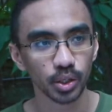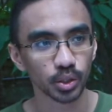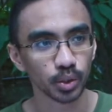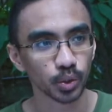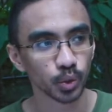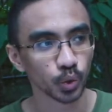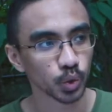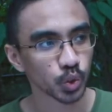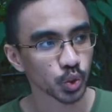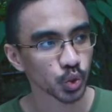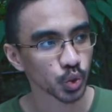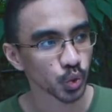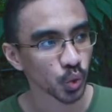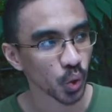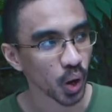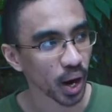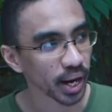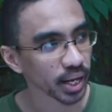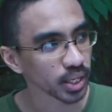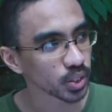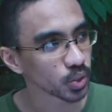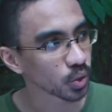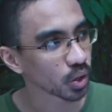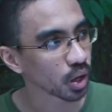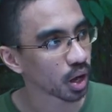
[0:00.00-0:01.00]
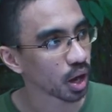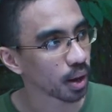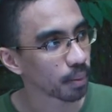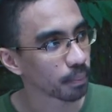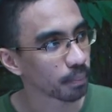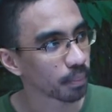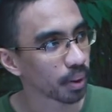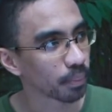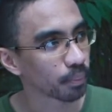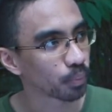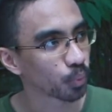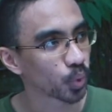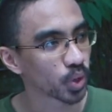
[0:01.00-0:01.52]
to try to come
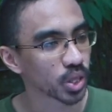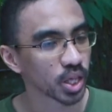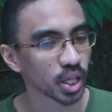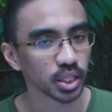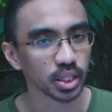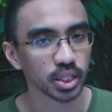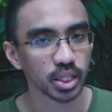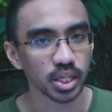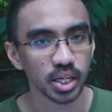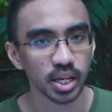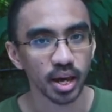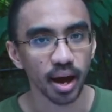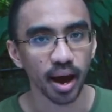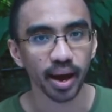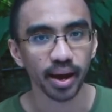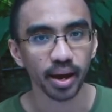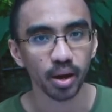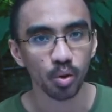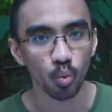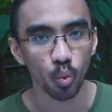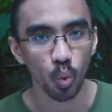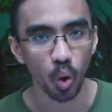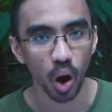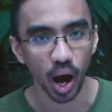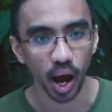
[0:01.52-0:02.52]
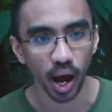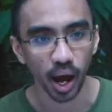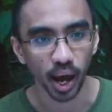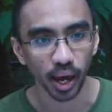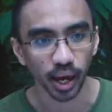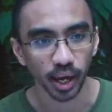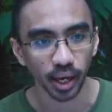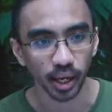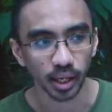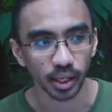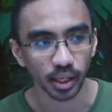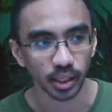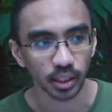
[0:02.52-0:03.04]
up with a
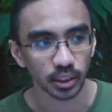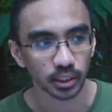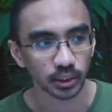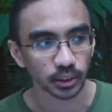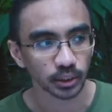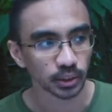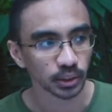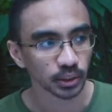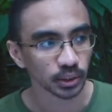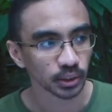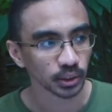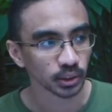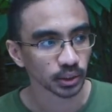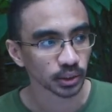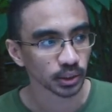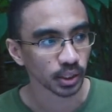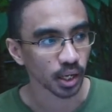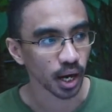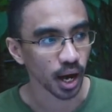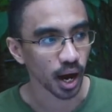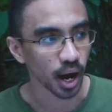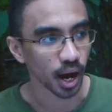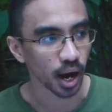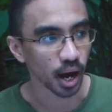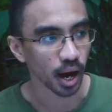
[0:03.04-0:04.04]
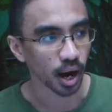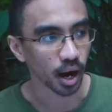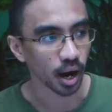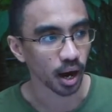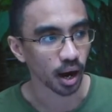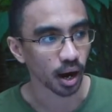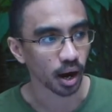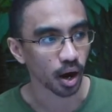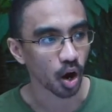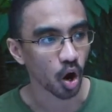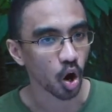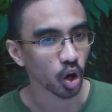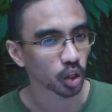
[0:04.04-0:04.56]
DIY
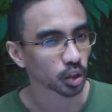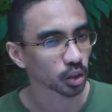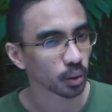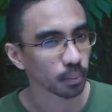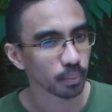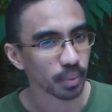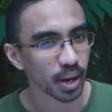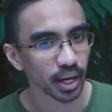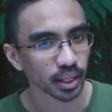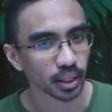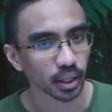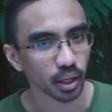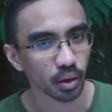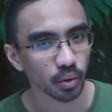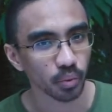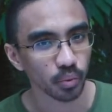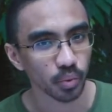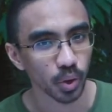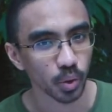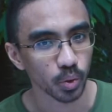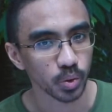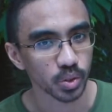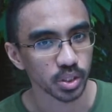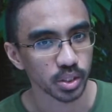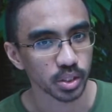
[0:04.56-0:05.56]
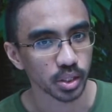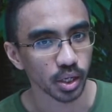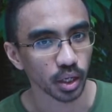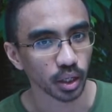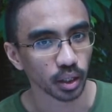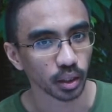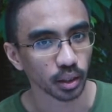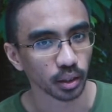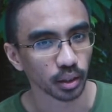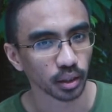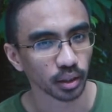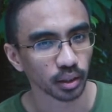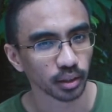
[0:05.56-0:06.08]
automatic roasting.
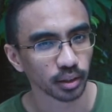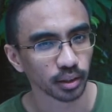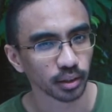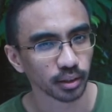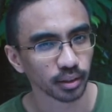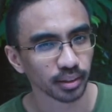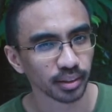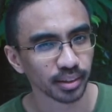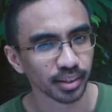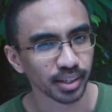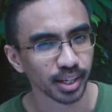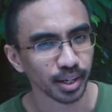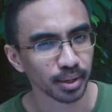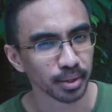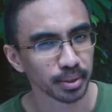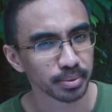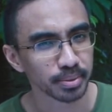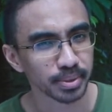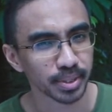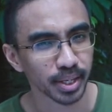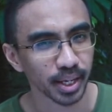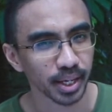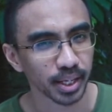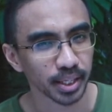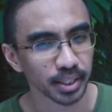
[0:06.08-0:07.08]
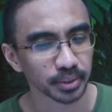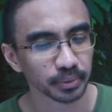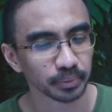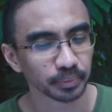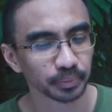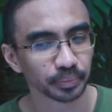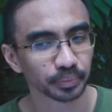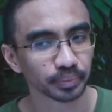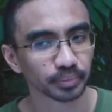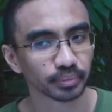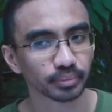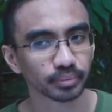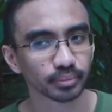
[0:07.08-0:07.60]
You know what I'm saying?
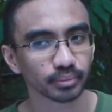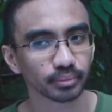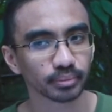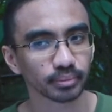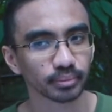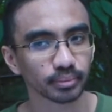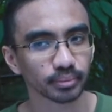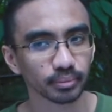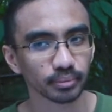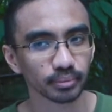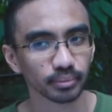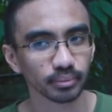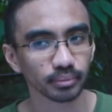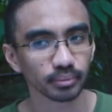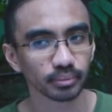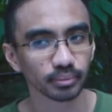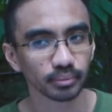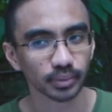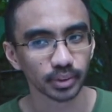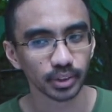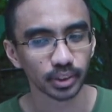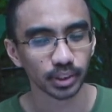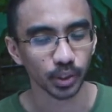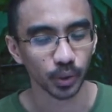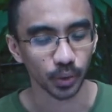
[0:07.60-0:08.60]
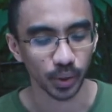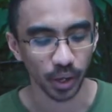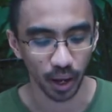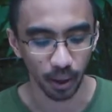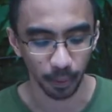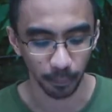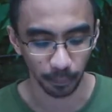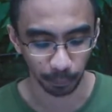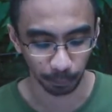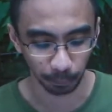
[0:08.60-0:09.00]
So yeah,